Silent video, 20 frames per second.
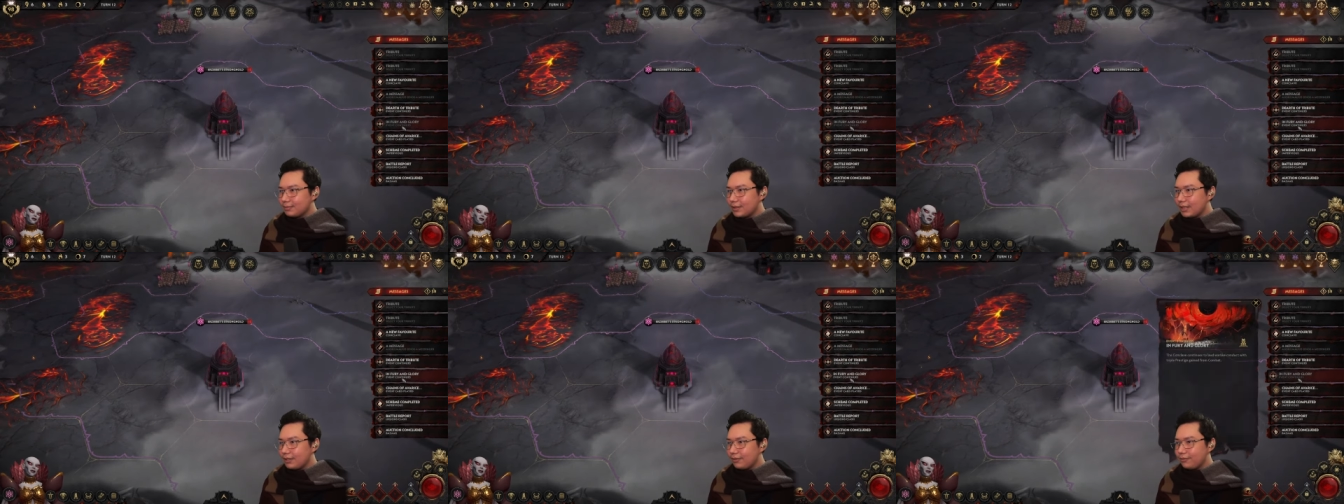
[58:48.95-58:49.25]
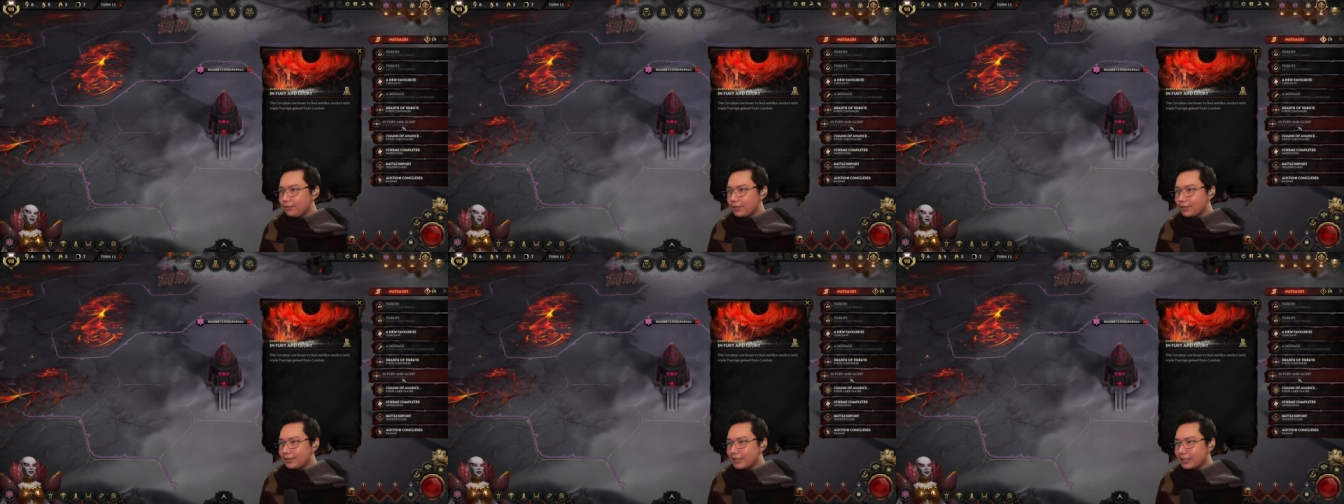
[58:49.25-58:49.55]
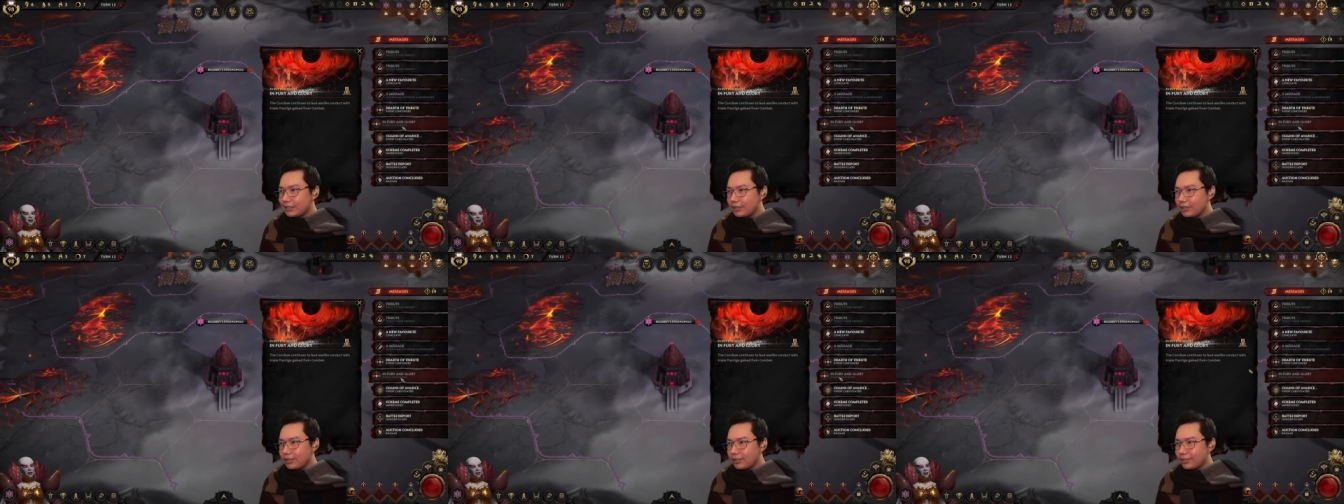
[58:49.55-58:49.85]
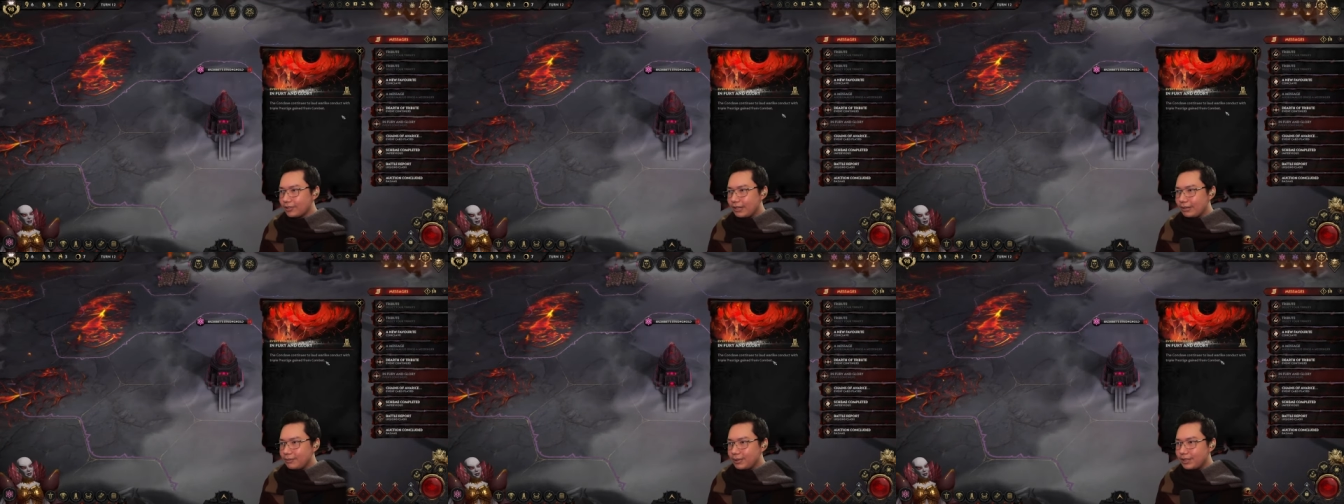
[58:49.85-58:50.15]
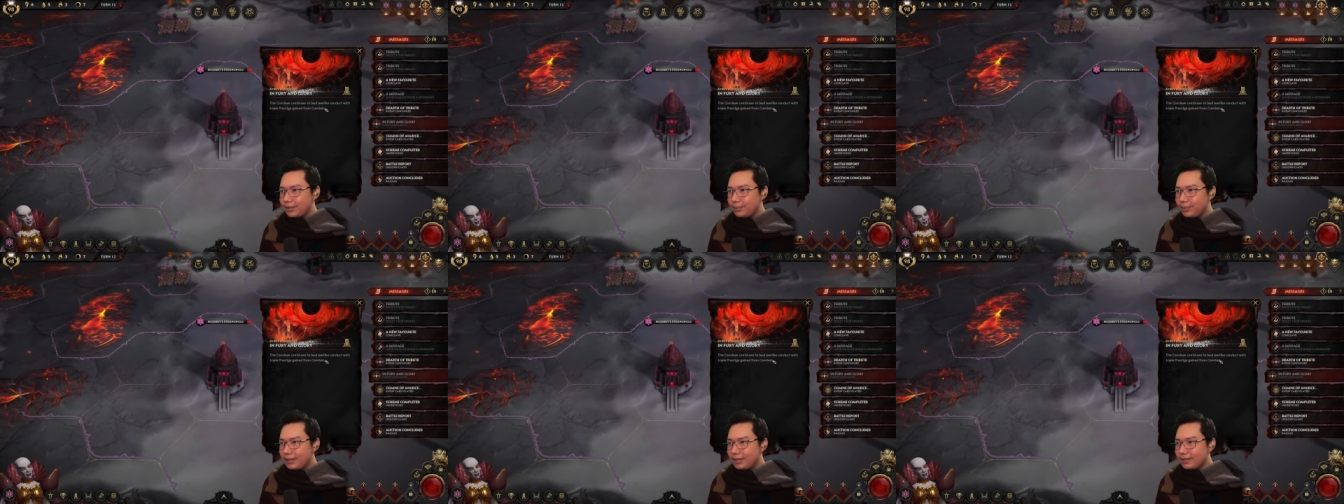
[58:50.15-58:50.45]
in Fury and Glory,
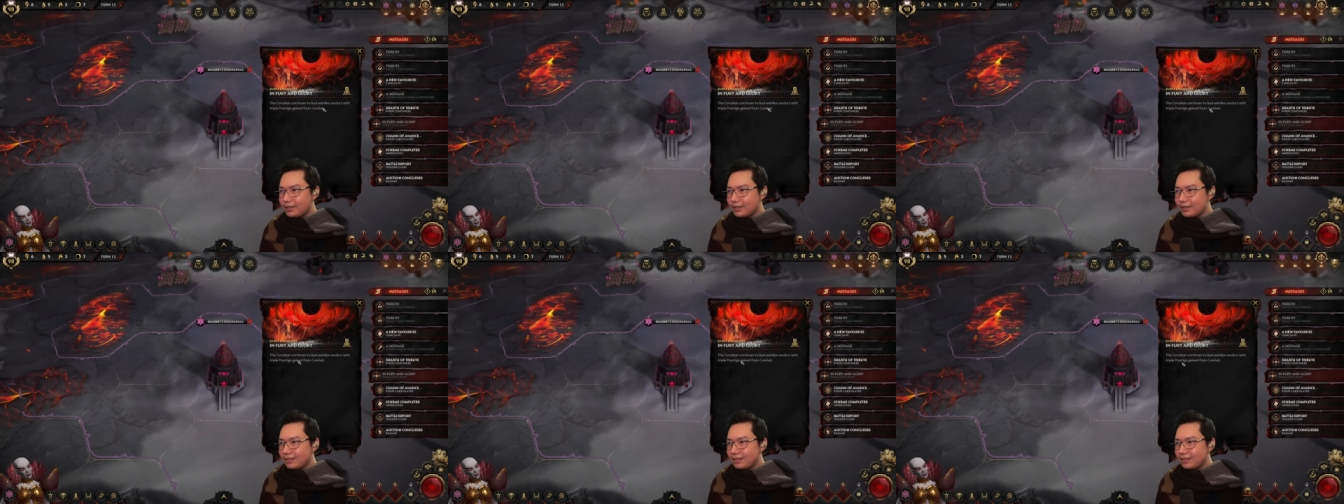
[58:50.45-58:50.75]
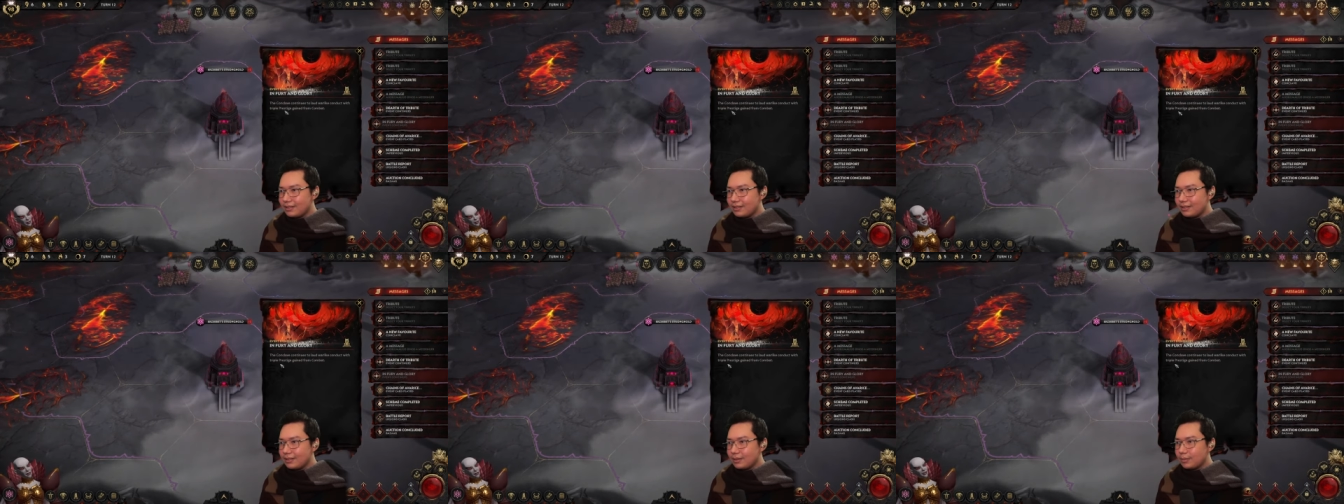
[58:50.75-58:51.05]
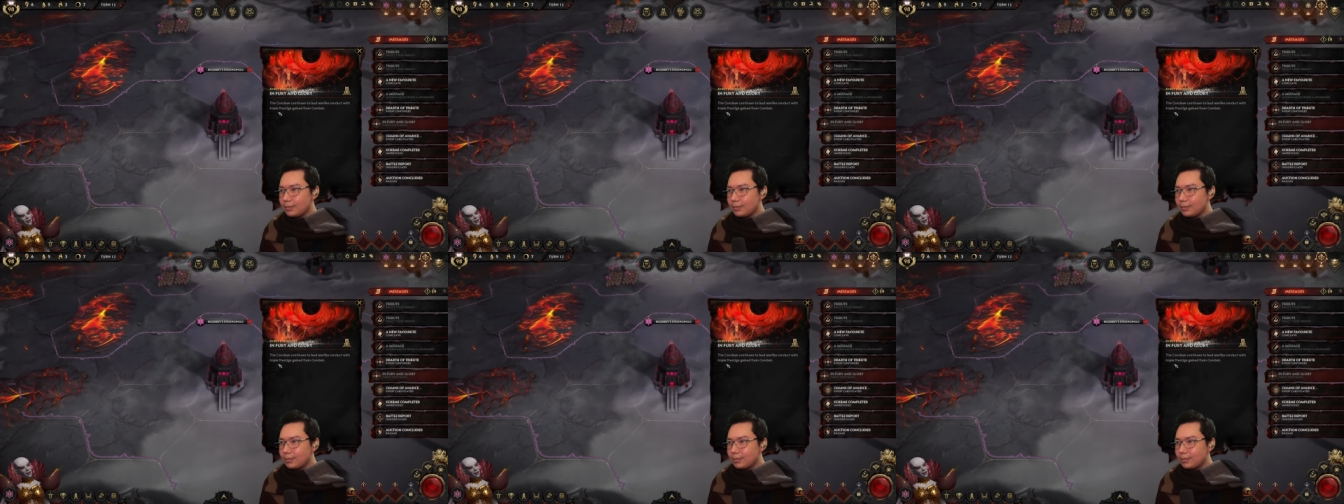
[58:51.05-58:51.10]
which means